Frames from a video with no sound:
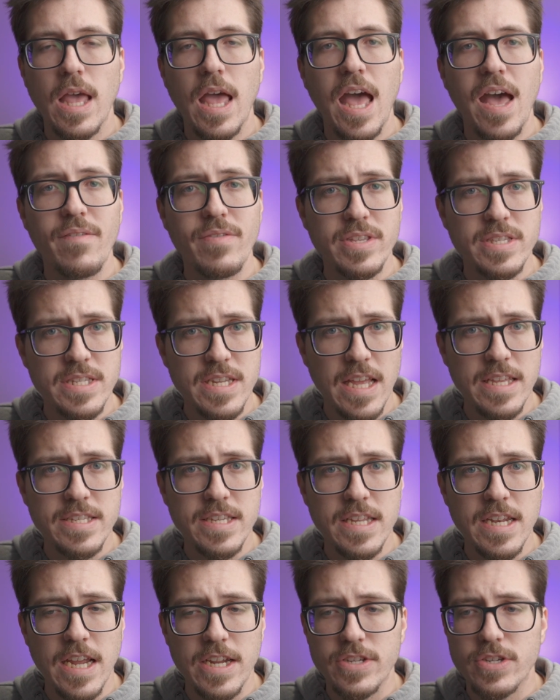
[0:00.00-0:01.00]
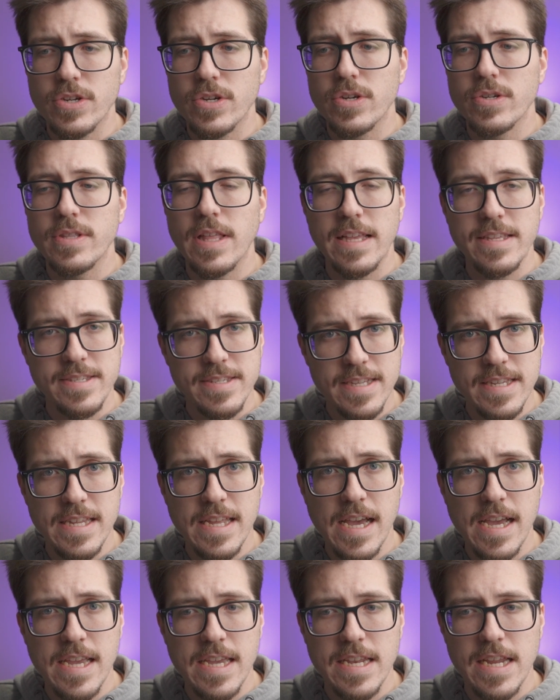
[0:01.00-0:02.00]
have a SNES connector, that
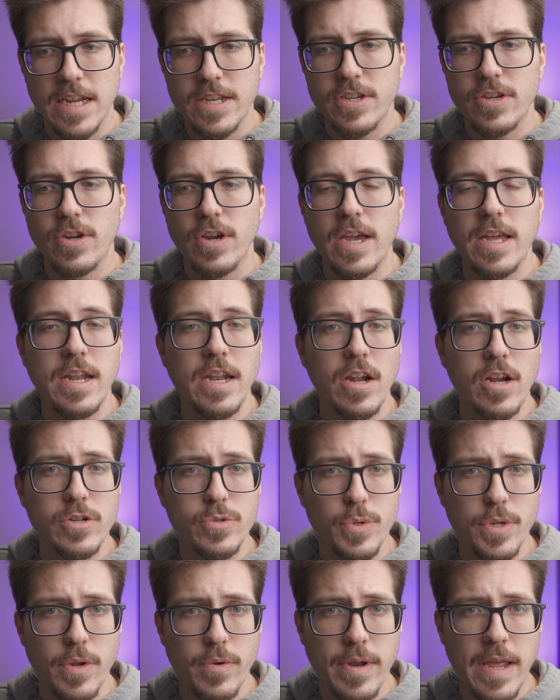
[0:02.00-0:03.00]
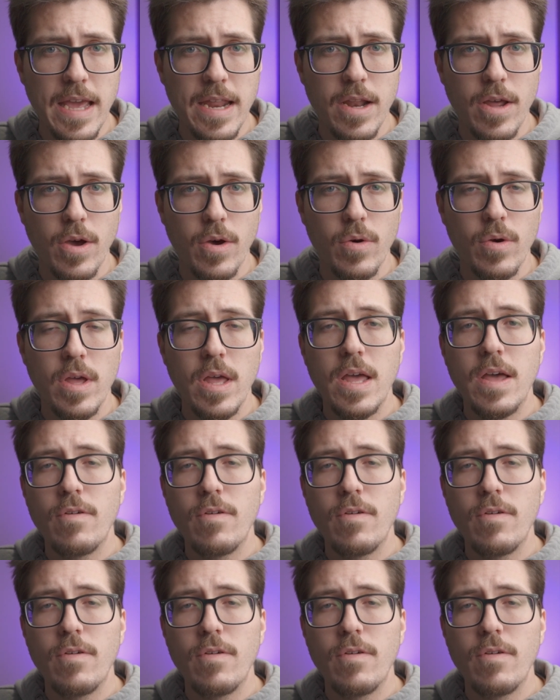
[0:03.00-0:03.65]
CDI connector, and an Arduino Nano,